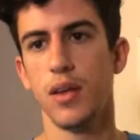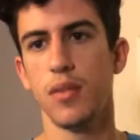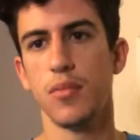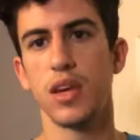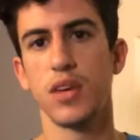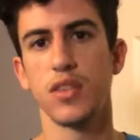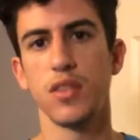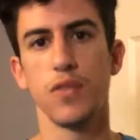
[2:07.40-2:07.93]

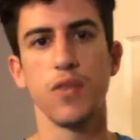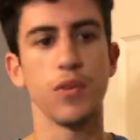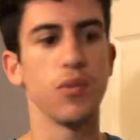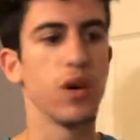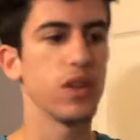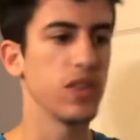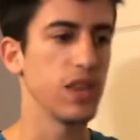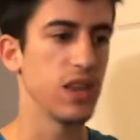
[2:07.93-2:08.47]
Because if it
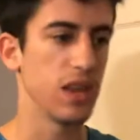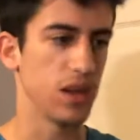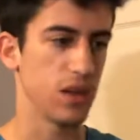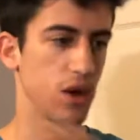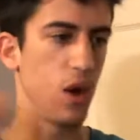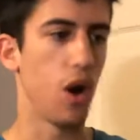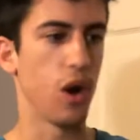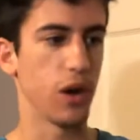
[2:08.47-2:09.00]
wasn't, then it
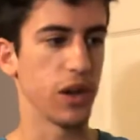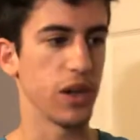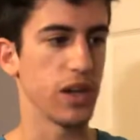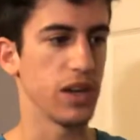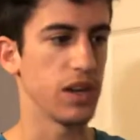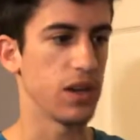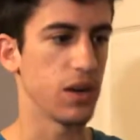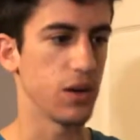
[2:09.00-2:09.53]
could arc and
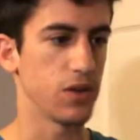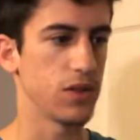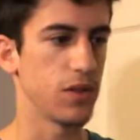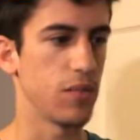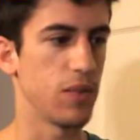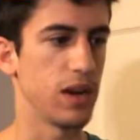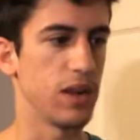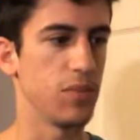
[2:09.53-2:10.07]
it could hurt
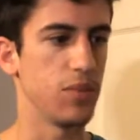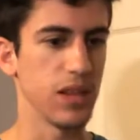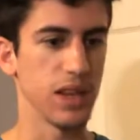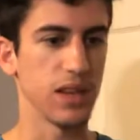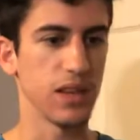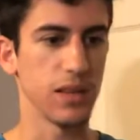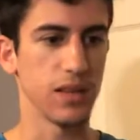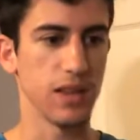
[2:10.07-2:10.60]
somebody. It'd be
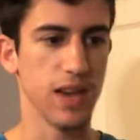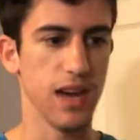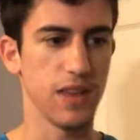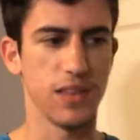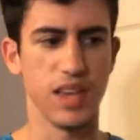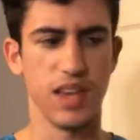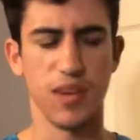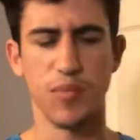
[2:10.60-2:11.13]
like kind of
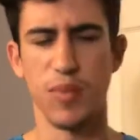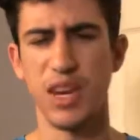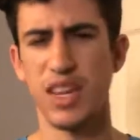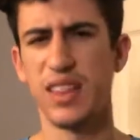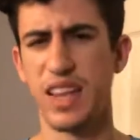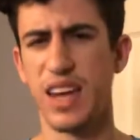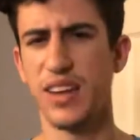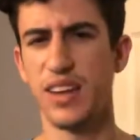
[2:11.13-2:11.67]
like a mini
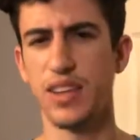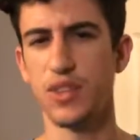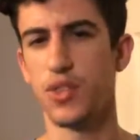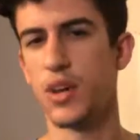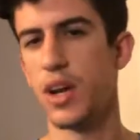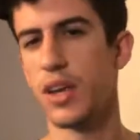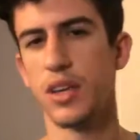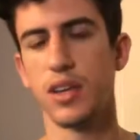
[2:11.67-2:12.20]
lightning
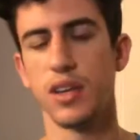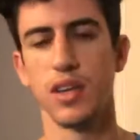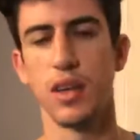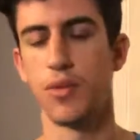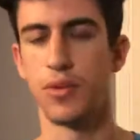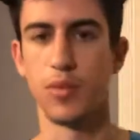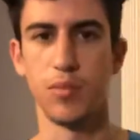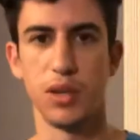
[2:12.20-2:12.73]
strike, and that
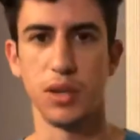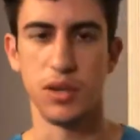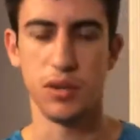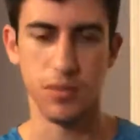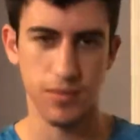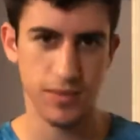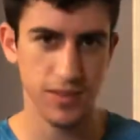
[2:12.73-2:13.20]
wouldn't be good.